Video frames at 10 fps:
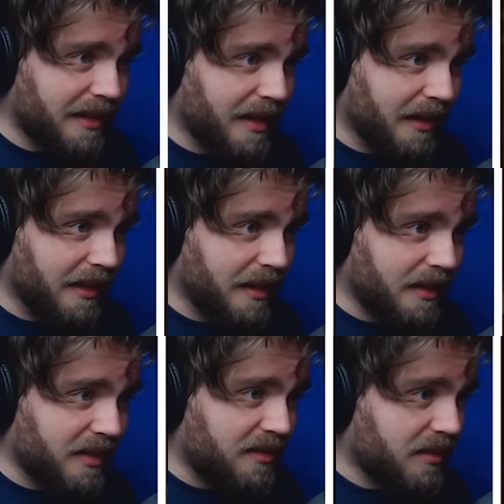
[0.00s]
Then,
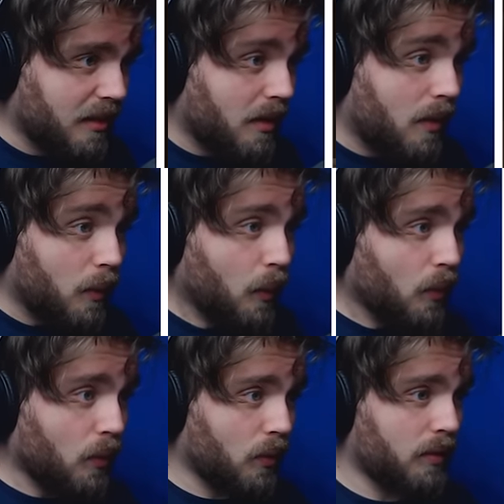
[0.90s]
this,
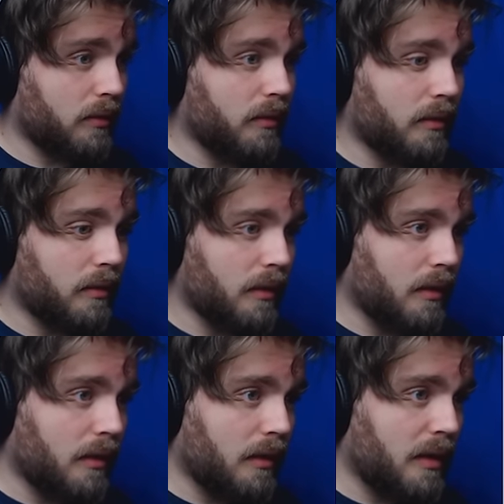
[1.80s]
ooh,
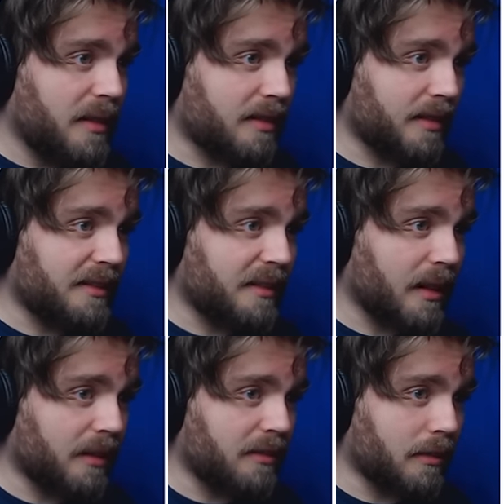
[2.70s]
isn't this a
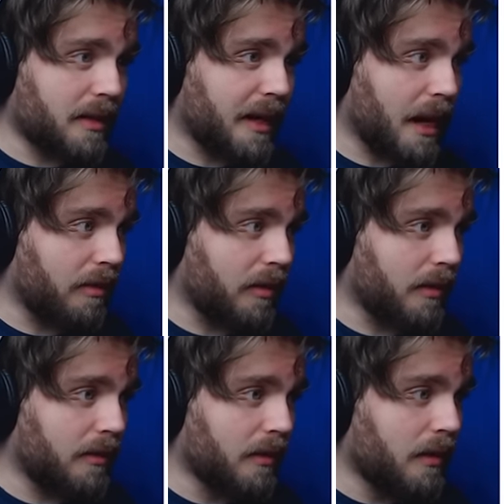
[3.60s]
nice looking area?